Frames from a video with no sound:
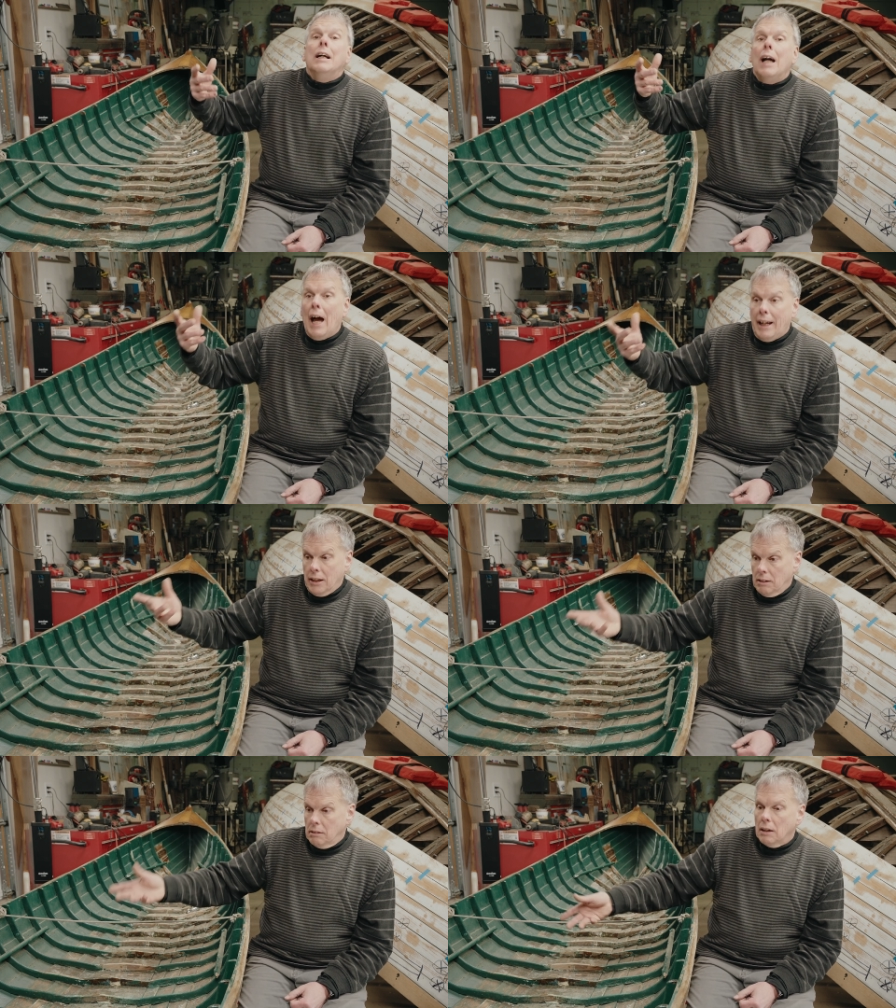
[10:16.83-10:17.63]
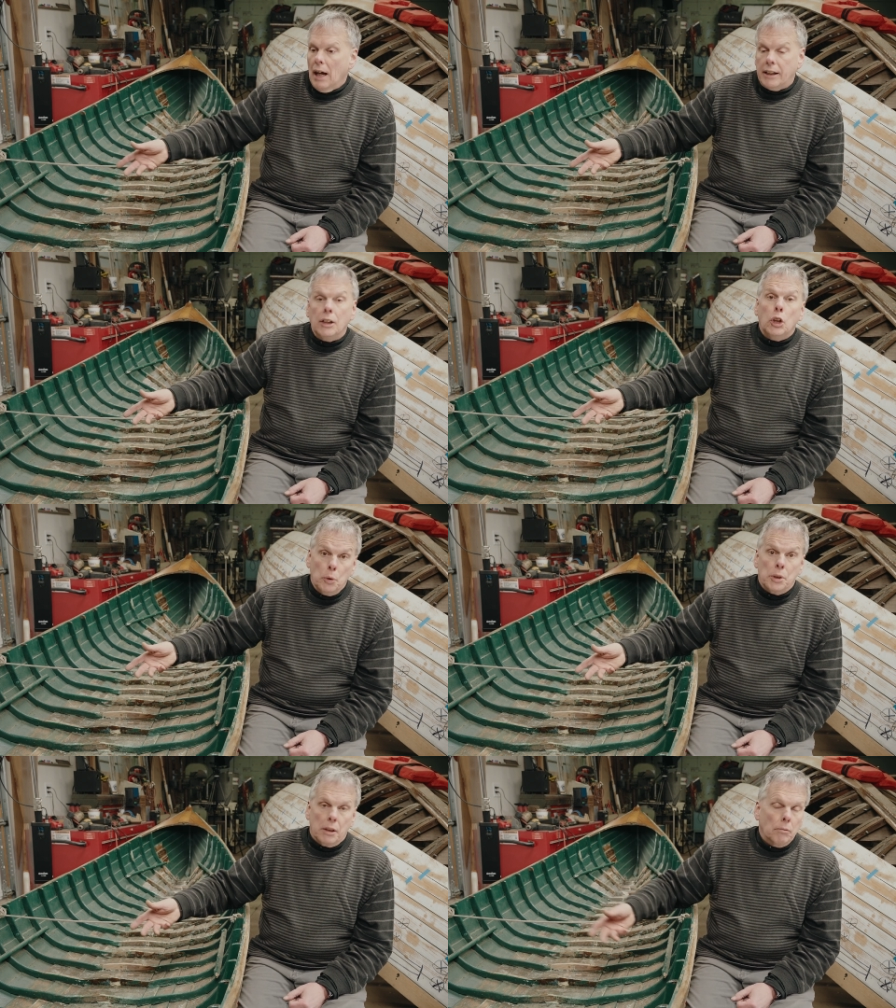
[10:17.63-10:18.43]
I can
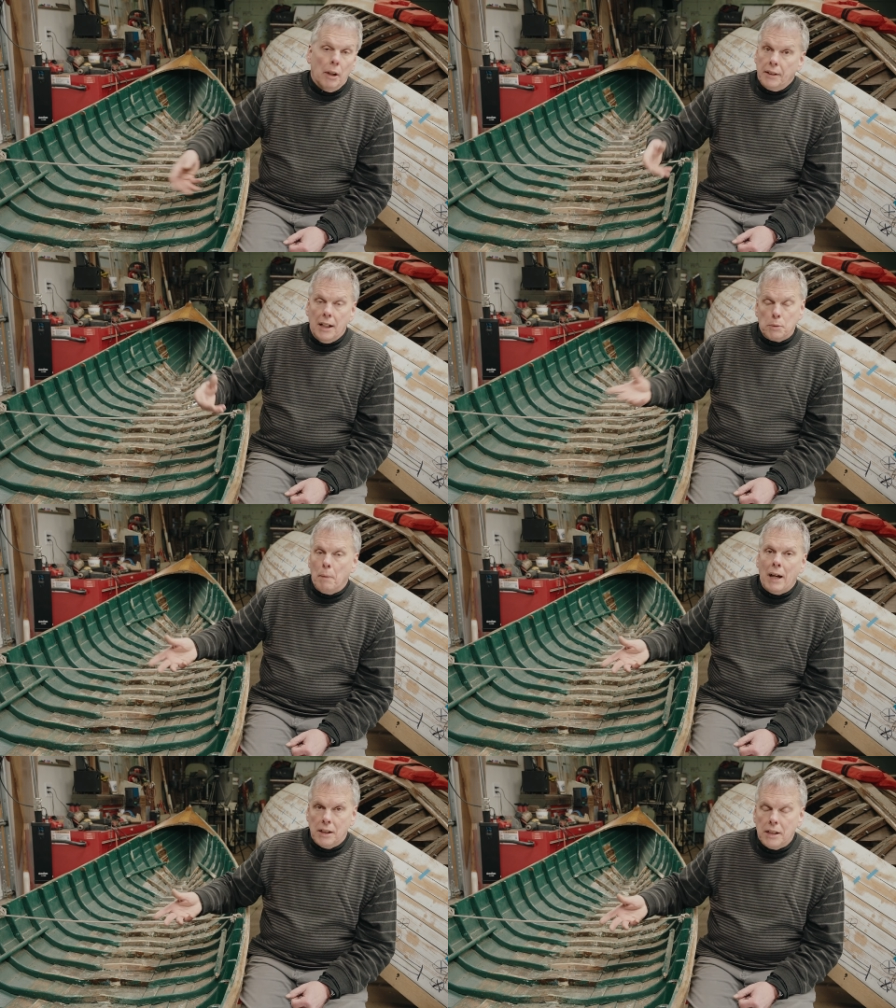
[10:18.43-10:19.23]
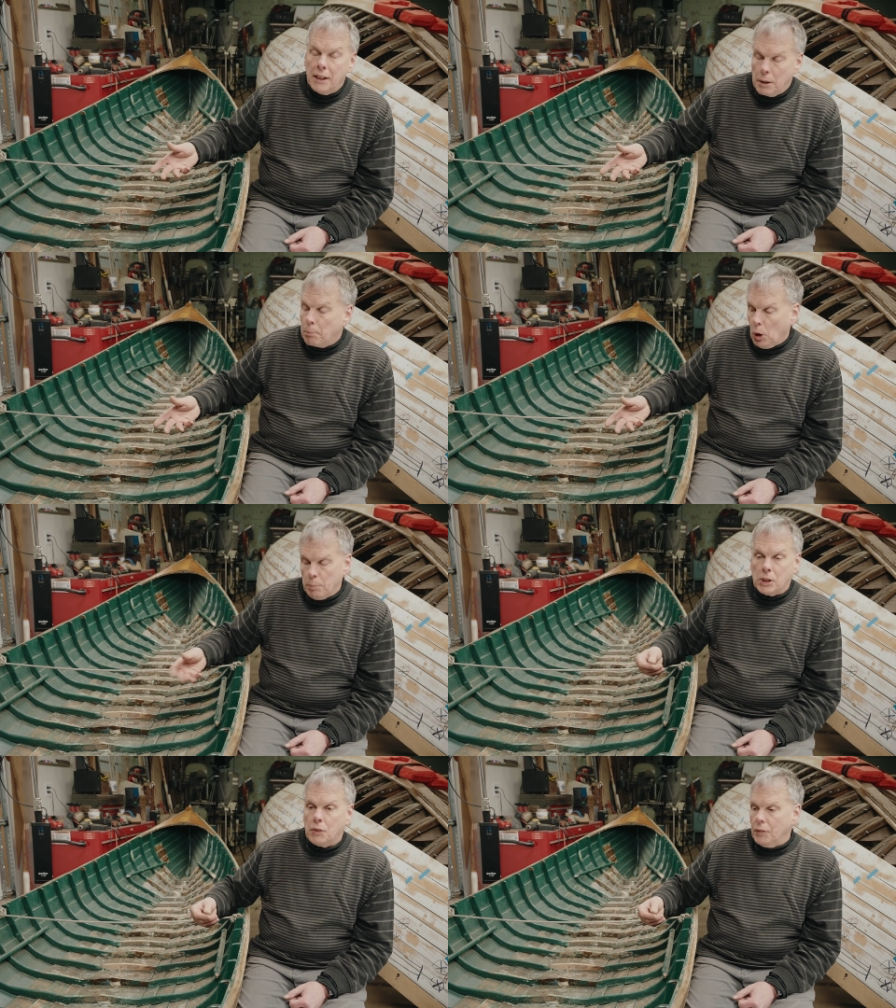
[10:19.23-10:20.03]
use it, right? That's my intended
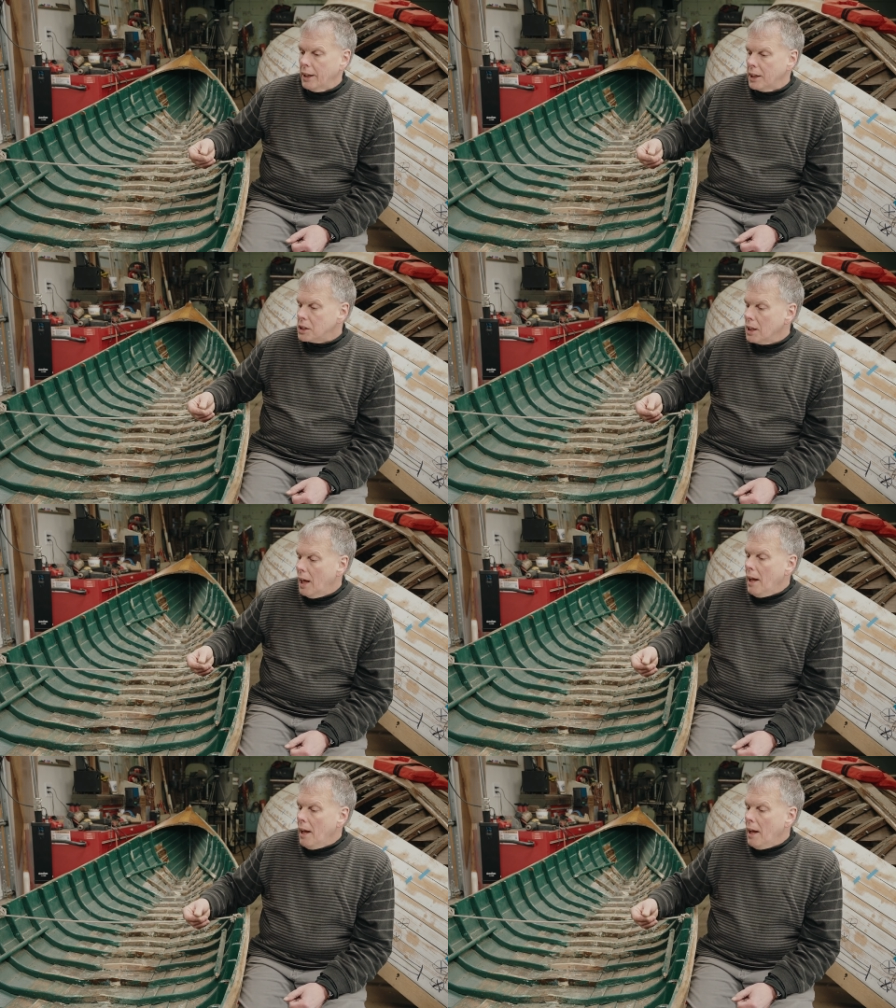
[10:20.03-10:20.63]
purpose for this.